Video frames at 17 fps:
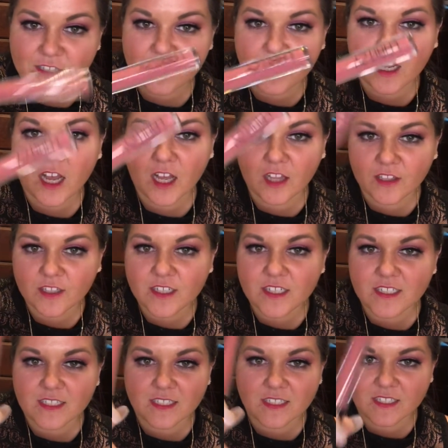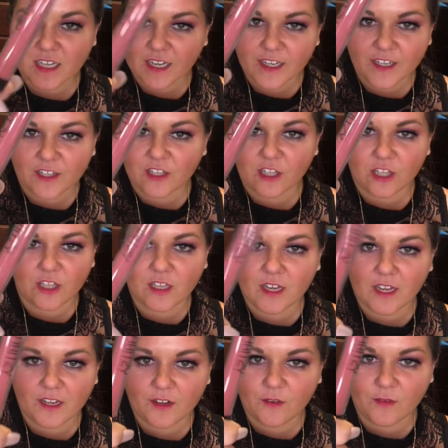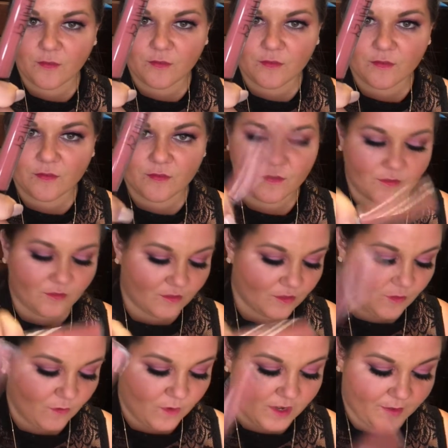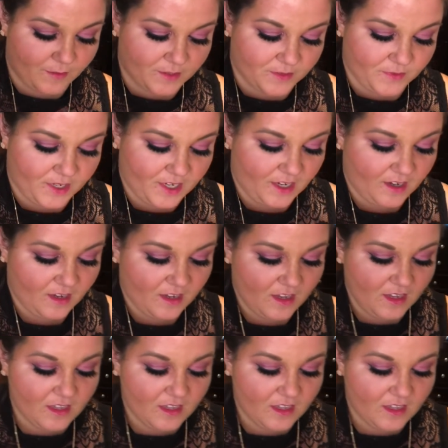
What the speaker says: The color is Title. I don't know what I was reading.